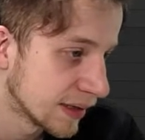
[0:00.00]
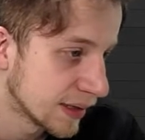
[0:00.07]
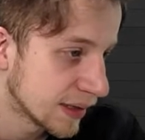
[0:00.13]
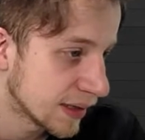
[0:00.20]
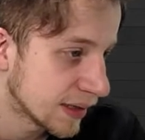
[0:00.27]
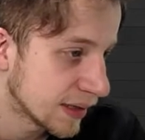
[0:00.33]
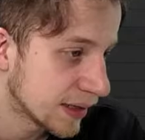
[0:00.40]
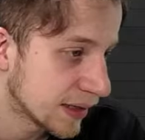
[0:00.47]

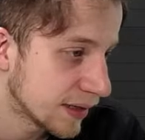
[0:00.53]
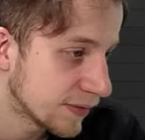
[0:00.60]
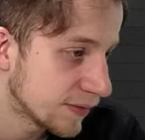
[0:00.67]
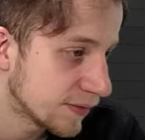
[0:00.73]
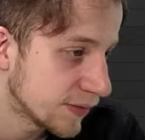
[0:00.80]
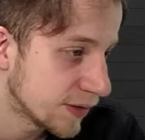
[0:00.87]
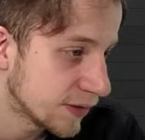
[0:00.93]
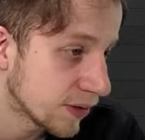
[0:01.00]

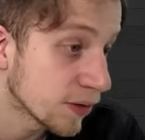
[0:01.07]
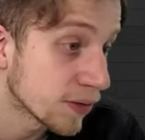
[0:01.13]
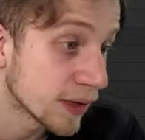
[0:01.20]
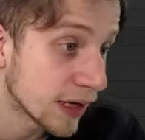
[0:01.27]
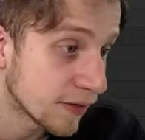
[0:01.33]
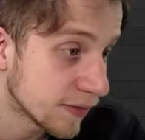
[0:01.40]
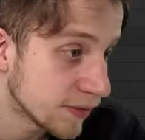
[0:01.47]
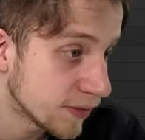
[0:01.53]
With you.
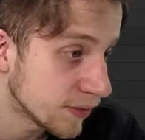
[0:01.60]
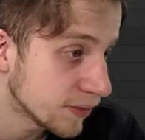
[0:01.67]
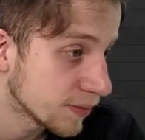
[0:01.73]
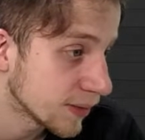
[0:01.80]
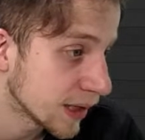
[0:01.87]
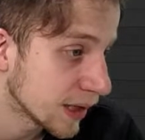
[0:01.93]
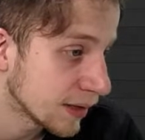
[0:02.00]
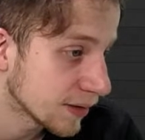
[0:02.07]

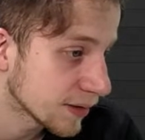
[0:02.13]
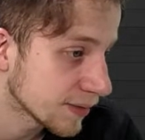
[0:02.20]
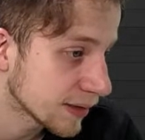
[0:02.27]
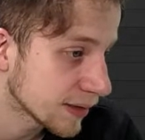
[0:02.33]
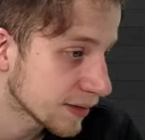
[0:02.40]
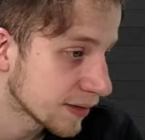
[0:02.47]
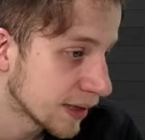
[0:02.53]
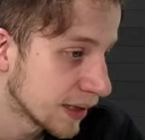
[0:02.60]
What is
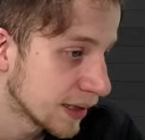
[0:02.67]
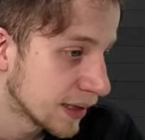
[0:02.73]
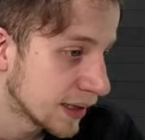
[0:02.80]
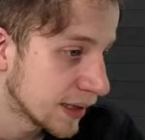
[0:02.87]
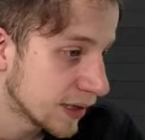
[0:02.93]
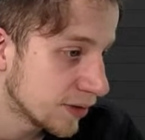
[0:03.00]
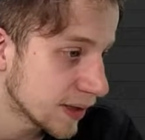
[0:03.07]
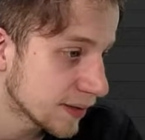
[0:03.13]
it?
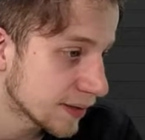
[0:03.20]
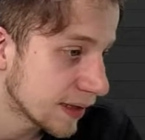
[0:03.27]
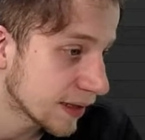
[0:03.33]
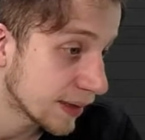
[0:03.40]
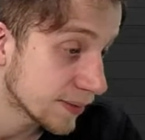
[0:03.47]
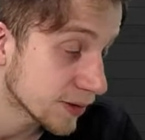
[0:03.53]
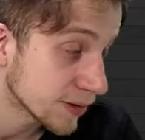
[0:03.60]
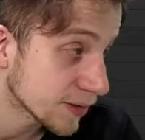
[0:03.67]
Do I sell
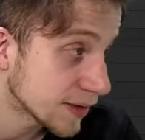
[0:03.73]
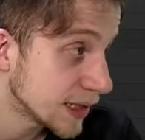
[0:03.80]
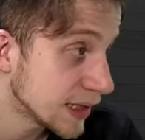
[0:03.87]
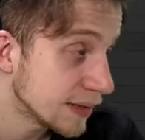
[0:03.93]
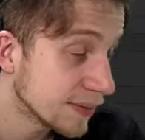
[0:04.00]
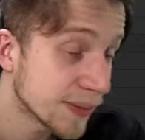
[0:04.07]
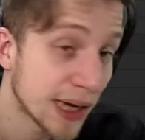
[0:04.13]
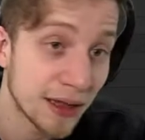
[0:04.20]
games on
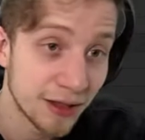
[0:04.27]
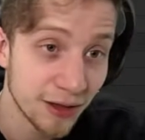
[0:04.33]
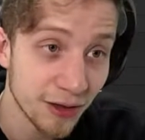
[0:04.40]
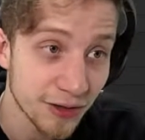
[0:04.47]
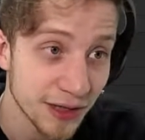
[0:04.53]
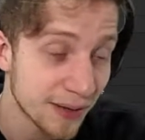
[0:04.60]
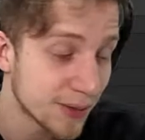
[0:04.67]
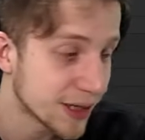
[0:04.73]
Steam?
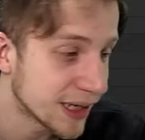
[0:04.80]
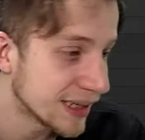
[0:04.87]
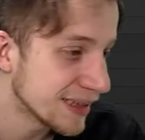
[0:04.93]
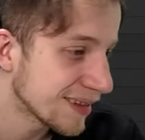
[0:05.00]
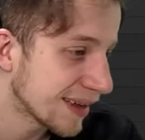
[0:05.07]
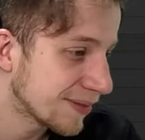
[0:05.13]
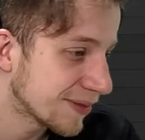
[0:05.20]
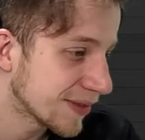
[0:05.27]
Lost Harmony.
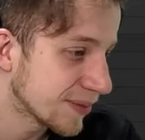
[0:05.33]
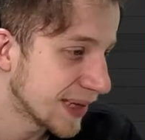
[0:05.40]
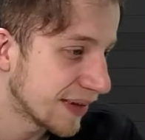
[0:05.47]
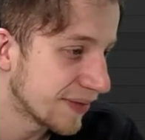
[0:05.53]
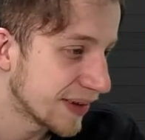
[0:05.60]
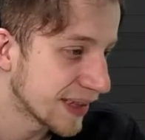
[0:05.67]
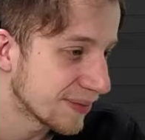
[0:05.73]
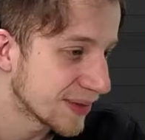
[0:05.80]
This game will be
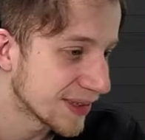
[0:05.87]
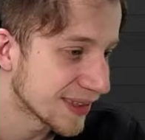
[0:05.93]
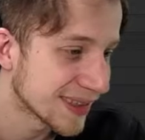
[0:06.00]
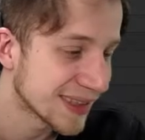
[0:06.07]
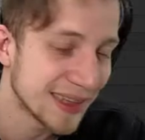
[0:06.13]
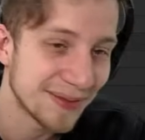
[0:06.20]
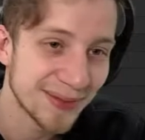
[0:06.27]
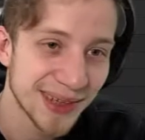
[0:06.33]
available on
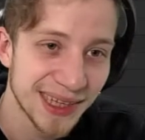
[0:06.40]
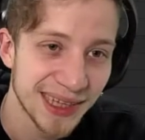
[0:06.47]
Steam.